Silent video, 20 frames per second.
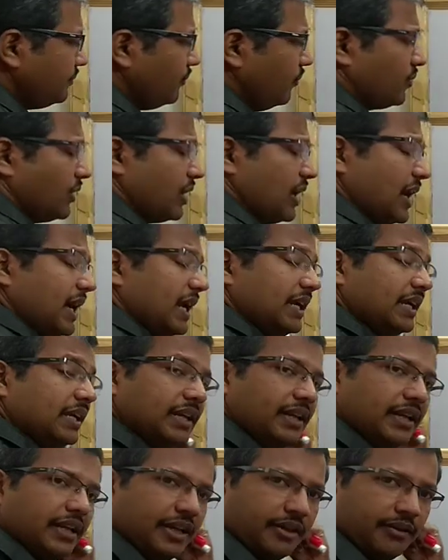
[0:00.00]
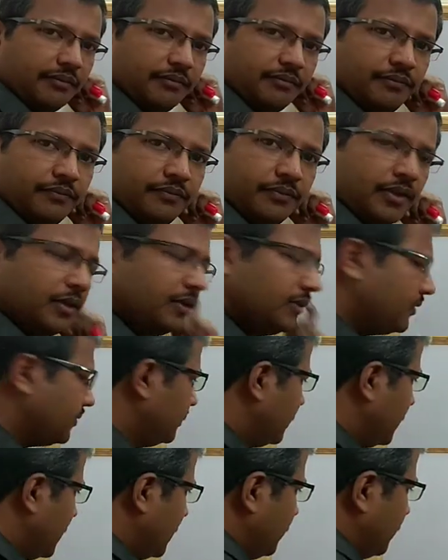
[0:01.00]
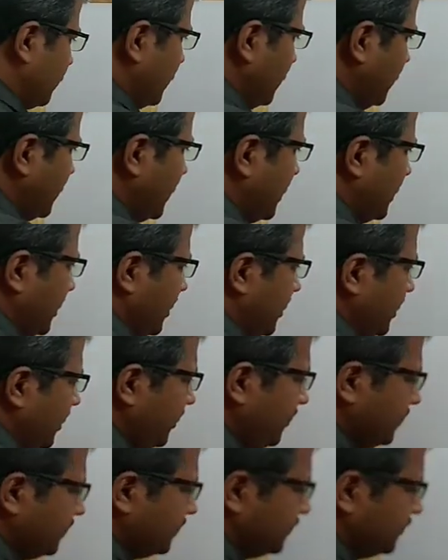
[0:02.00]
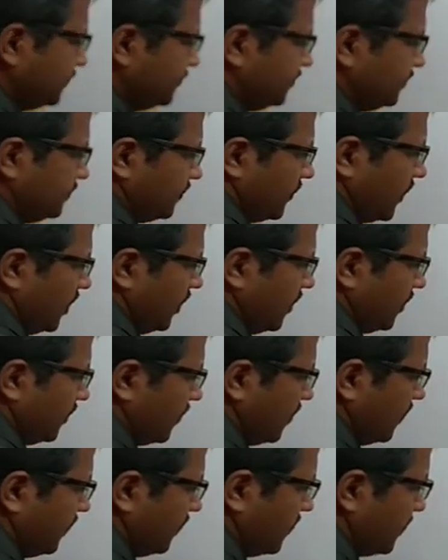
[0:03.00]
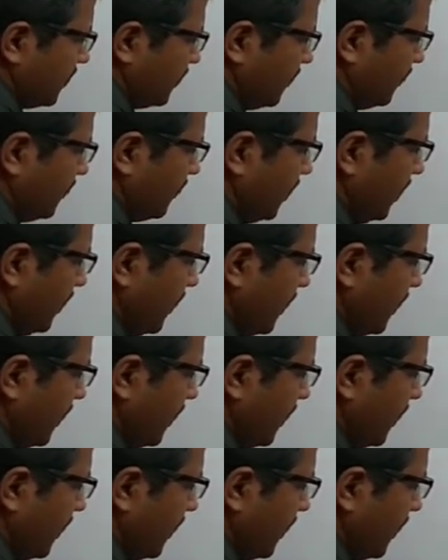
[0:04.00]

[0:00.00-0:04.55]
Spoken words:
the adenine. So you can see the adenine. So first of all,